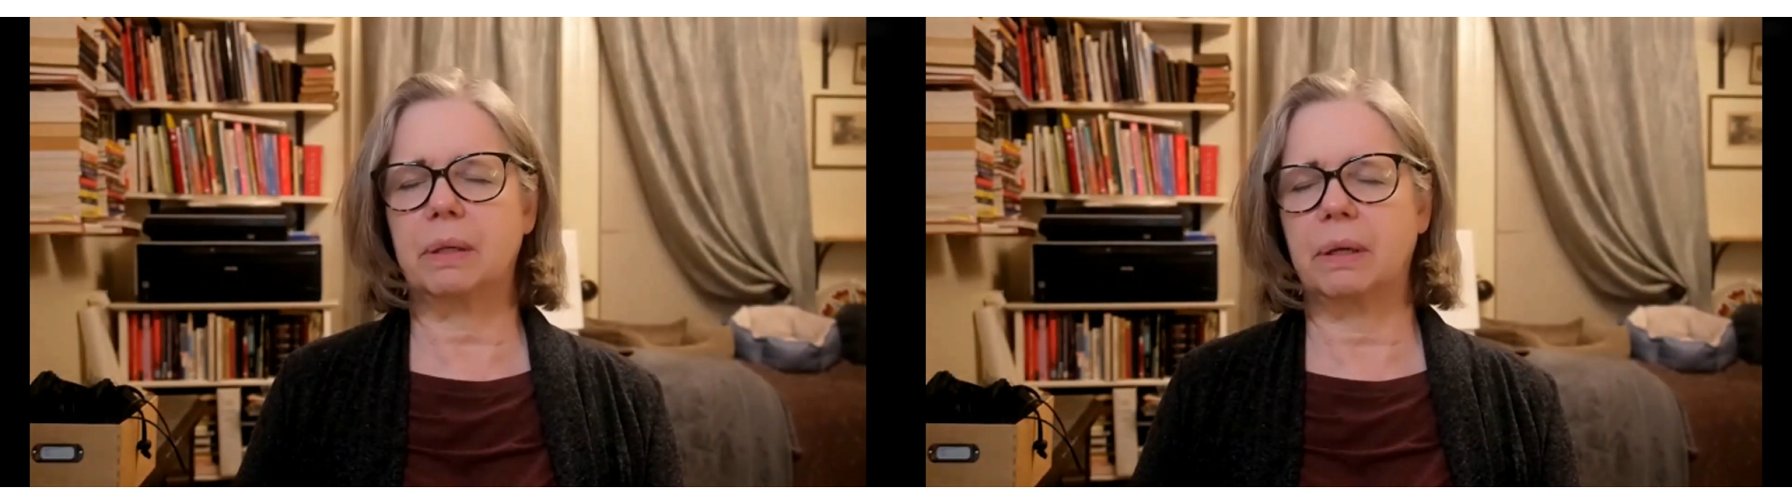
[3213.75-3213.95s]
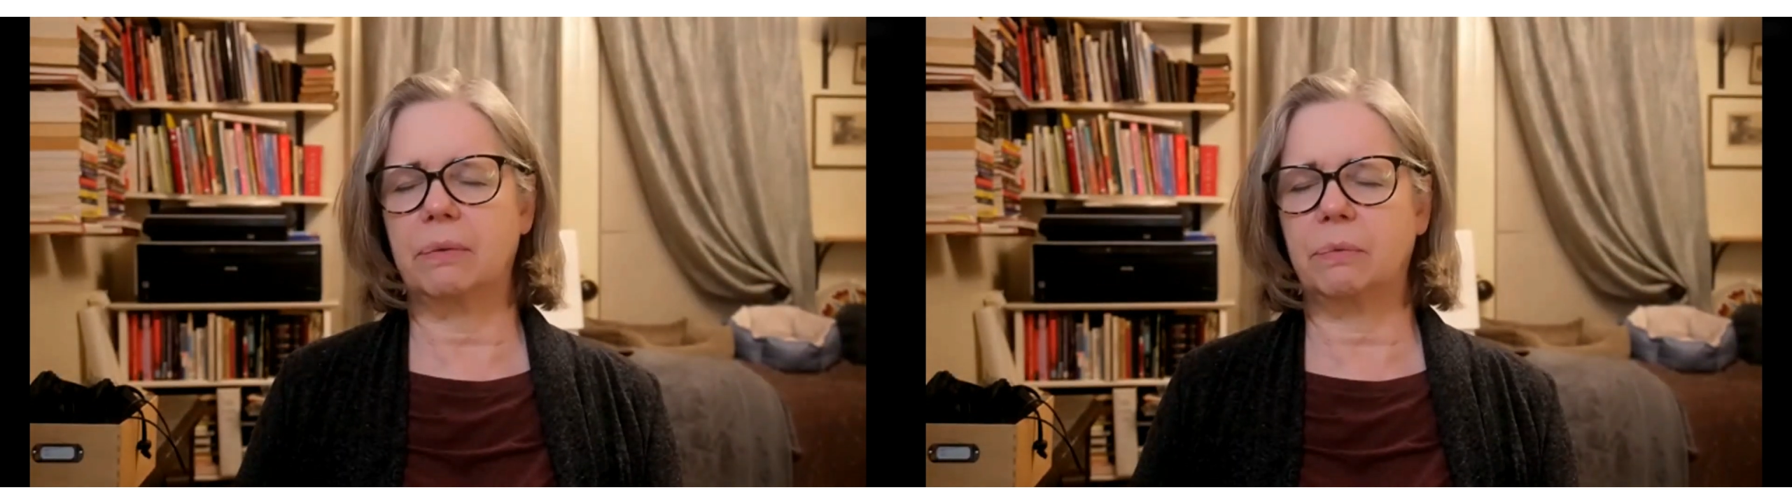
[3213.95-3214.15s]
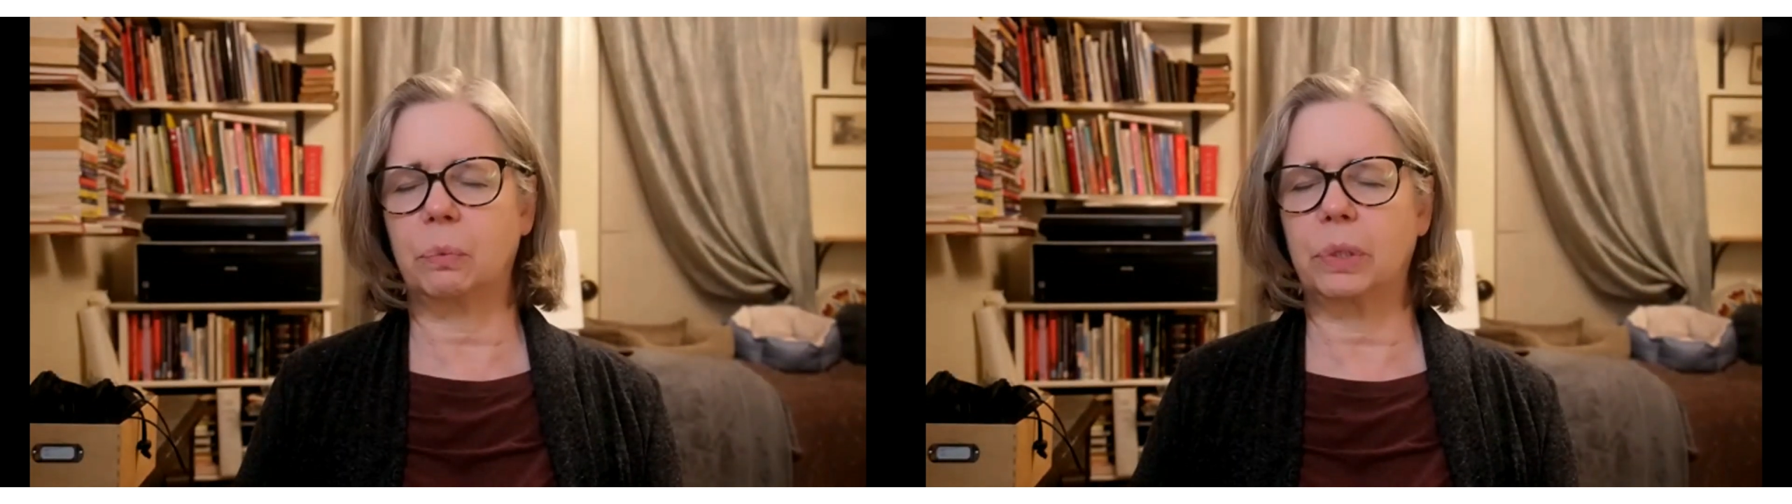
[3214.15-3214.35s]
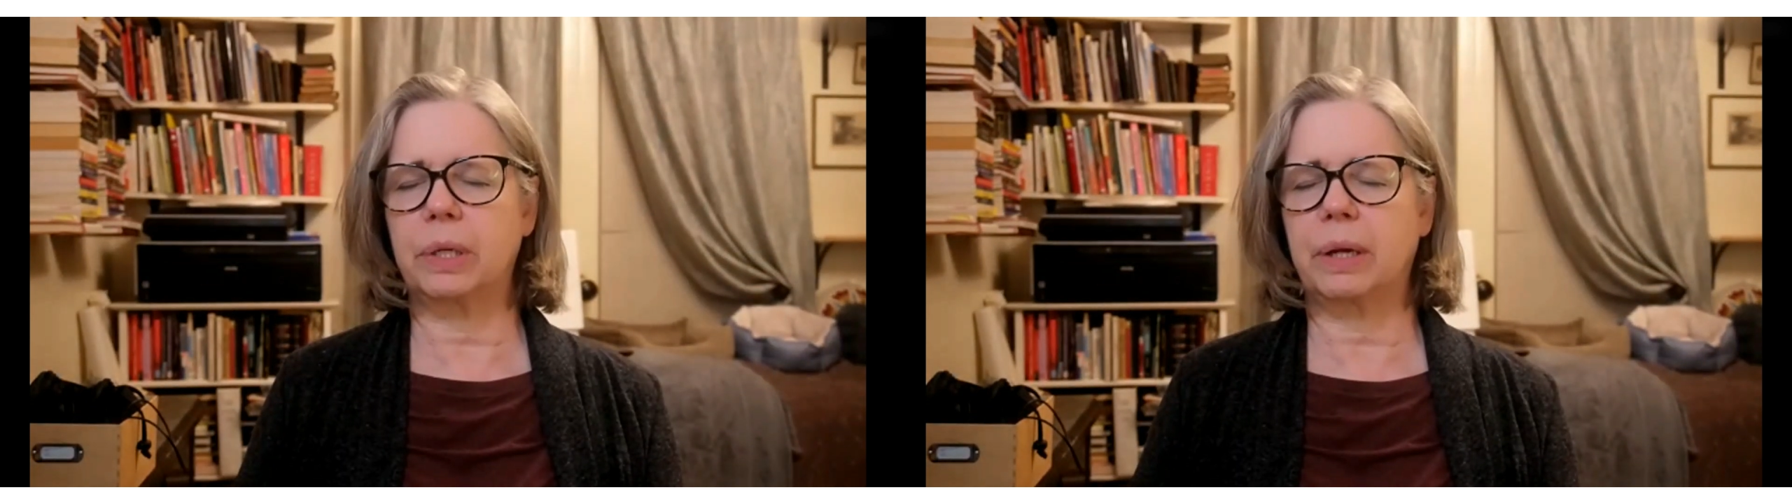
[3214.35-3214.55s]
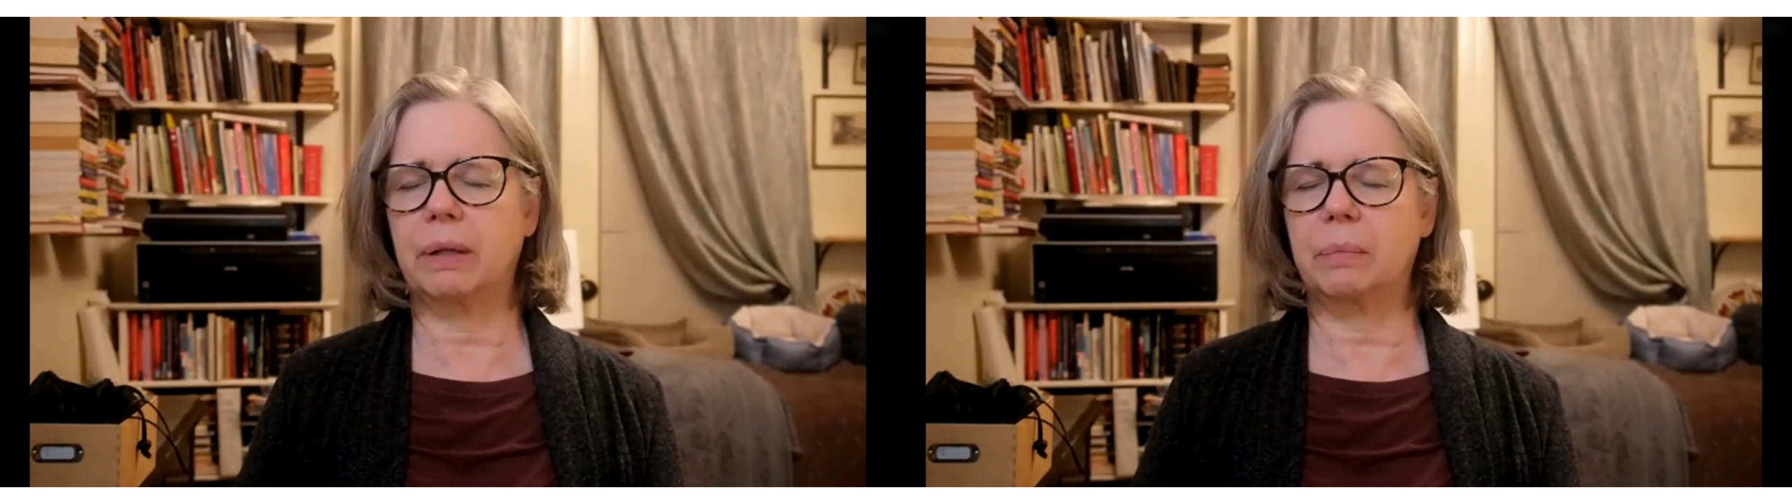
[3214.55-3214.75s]
of wood
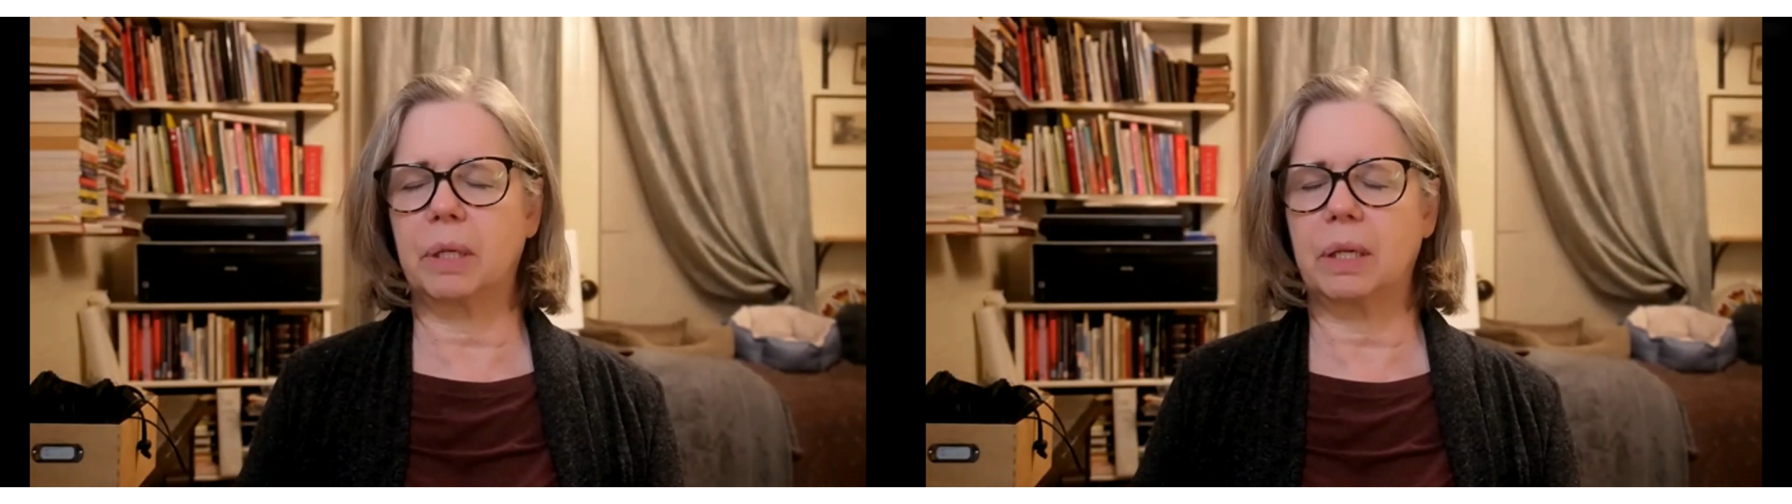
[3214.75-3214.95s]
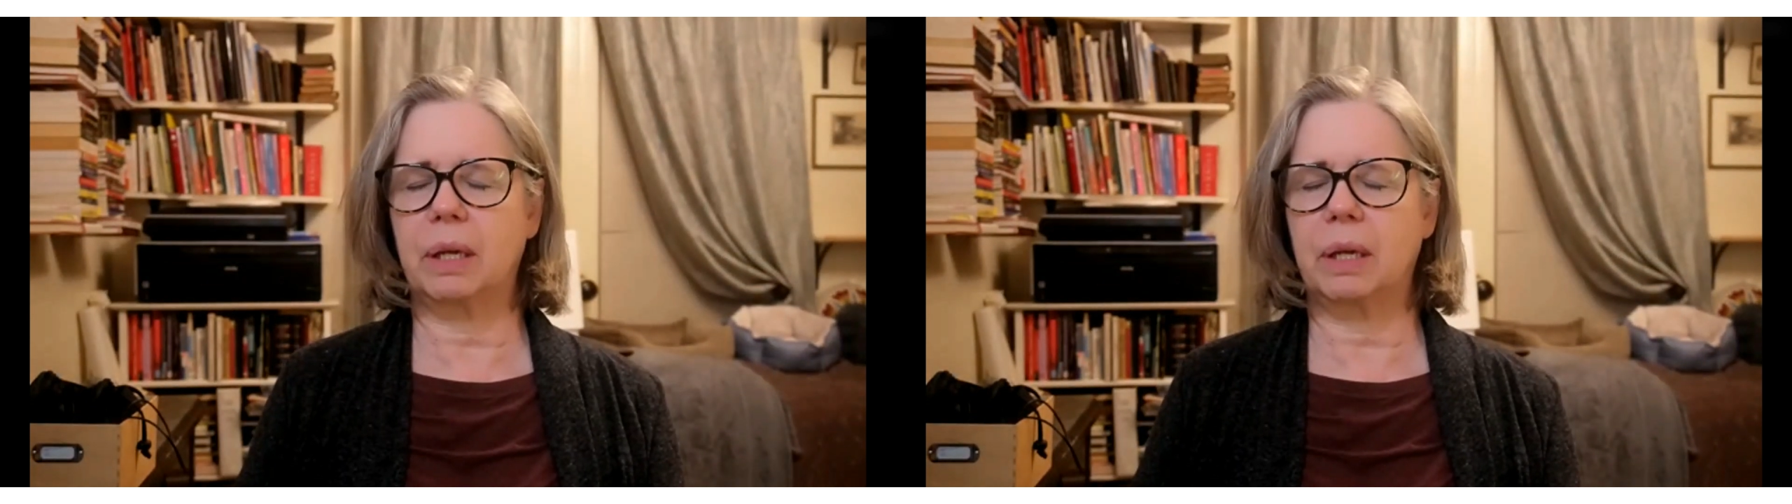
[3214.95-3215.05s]
element